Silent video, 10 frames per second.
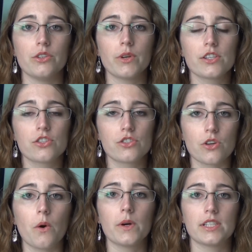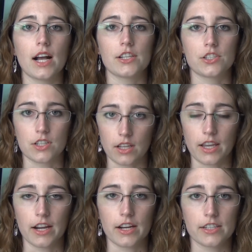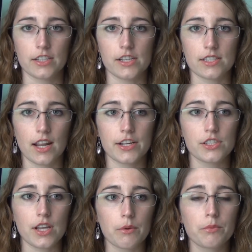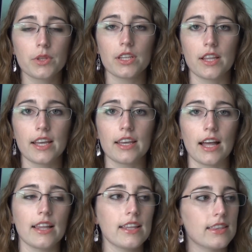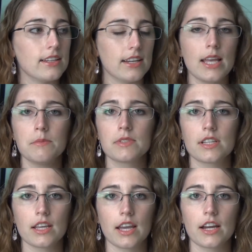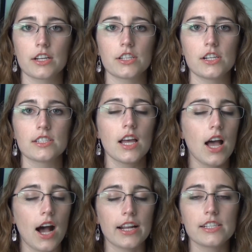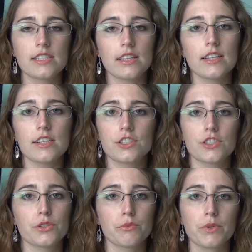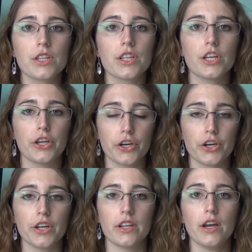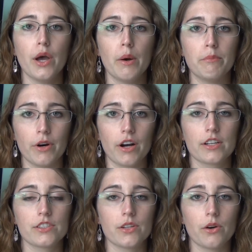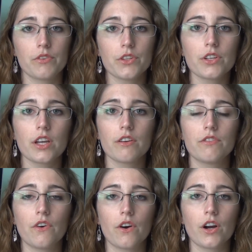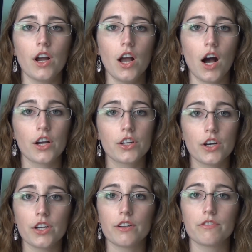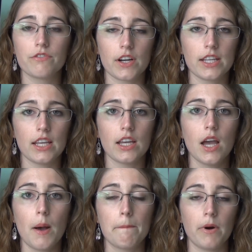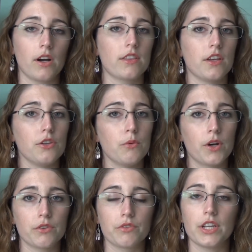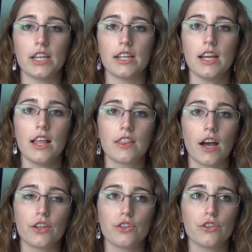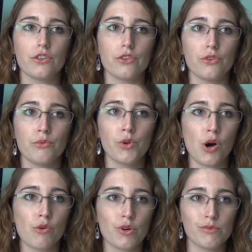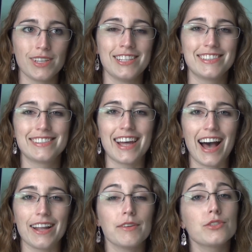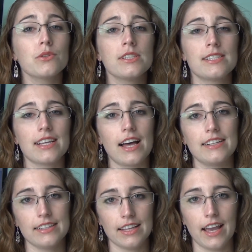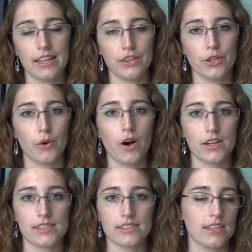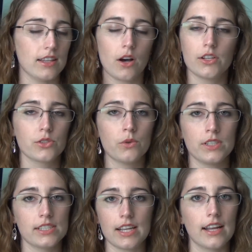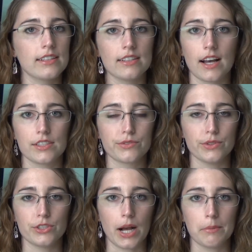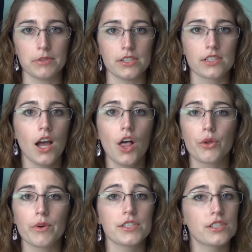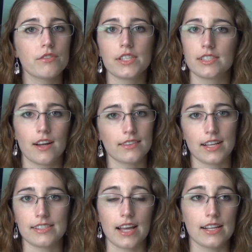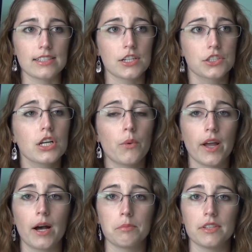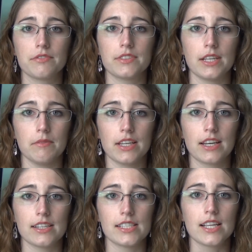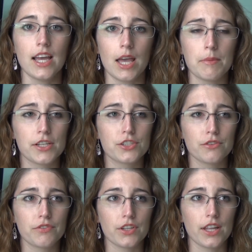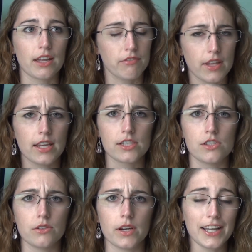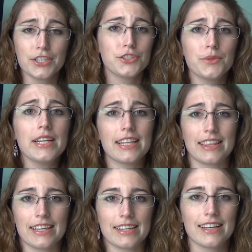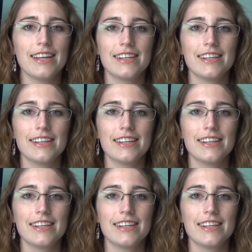You get so attached to the characters. And I really like it. I like the names of the characters. I just think that it's just a really good book. So if you're looking for a good, funny book that you want to read that you know will be sad. It's only sad in the end, though, honestly. It's only sad in the last few chapters. The rest of it's not that sad. It's actually quite uplifting because it makes you feel like if they can do it, I can do anything.